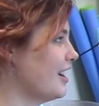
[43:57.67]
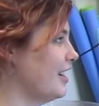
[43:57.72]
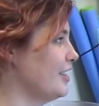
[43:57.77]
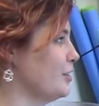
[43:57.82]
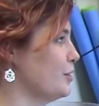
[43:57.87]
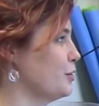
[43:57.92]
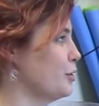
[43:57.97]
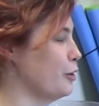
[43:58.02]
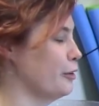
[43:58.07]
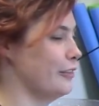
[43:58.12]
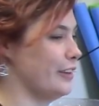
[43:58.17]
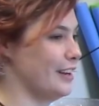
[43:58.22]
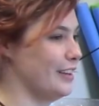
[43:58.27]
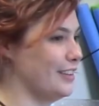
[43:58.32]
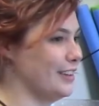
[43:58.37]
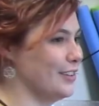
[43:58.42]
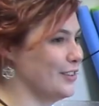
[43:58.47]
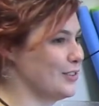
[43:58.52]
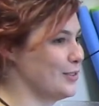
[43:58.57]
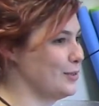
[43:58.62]
I don't know if
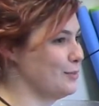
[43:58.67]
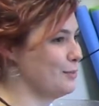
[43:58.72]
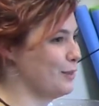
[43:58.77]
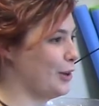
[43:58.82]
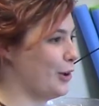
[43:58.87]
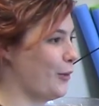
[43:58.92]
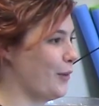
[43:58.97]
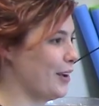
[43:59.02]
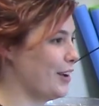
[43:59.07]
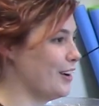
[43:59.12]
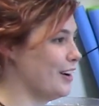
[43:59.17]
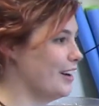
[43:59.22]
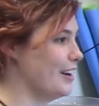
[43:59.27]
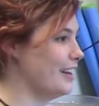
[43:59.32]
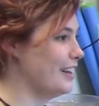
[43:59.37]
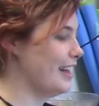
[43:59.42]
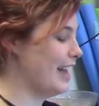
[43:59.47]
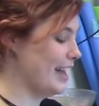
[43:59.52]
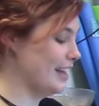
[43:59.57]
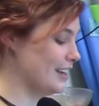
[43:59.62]
anything's been going
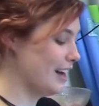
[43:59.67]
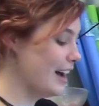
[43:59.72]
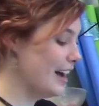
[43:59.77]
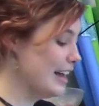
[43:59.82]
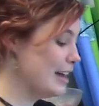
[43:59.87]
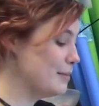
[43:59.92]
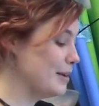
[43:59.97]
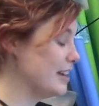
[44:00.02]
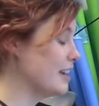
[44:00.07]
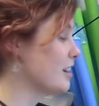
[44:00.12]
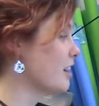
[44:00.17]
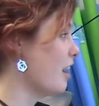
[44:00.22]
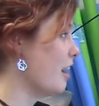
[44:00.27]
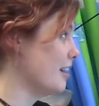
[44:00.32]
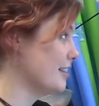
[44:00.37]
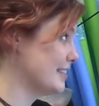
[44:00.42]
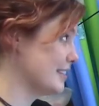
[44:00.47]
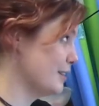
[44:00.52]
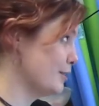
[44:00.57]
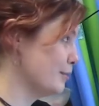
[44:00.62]
on, and I am a
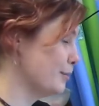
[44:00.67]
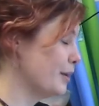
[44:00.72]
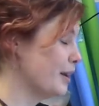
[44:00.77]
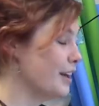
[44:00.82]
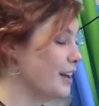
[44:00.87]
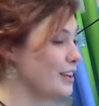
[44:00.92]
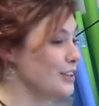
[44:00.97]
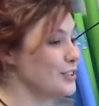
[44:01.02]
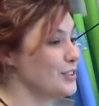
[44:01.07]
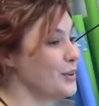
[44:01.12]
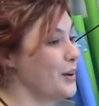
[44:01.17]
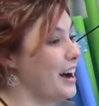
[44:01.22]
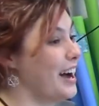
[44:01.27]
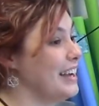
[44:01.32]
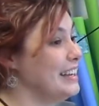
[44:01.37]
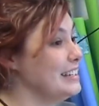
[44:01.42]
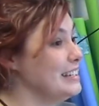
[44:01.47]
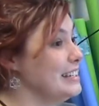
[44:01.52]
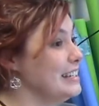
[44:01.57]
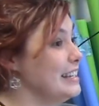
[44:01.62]
gossip, so
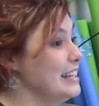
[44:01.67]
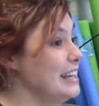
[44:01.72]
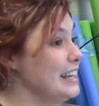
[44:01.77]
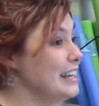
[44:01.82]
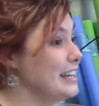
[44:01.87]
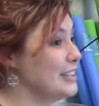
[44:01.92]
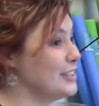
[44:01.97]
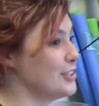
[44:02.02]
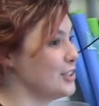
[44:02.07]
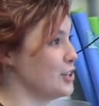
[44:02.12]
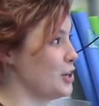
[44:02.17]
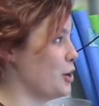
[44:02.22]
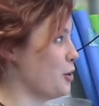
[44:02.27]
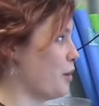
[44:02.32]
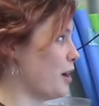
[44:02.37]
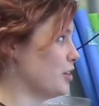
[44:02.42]
I need to know why